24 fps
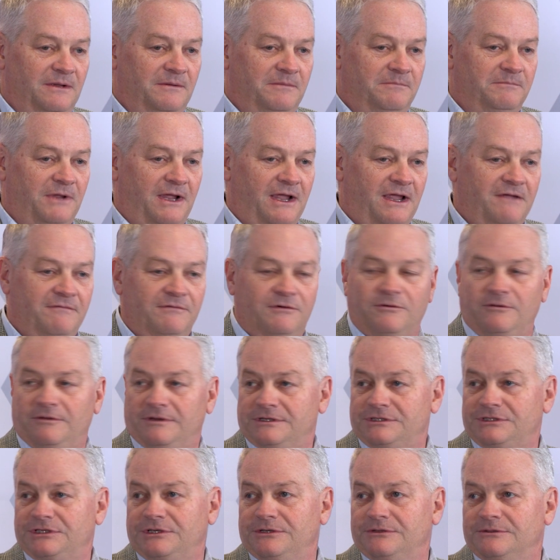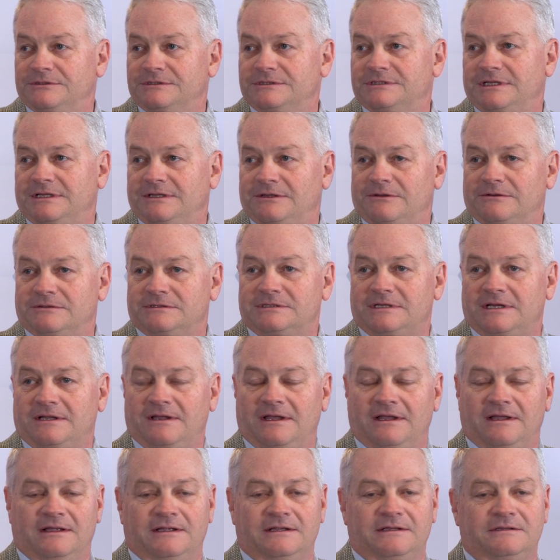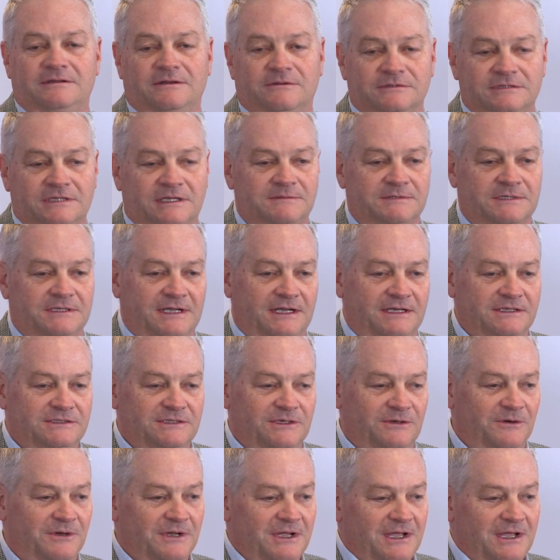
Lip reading: behavioral issues and those types of things. So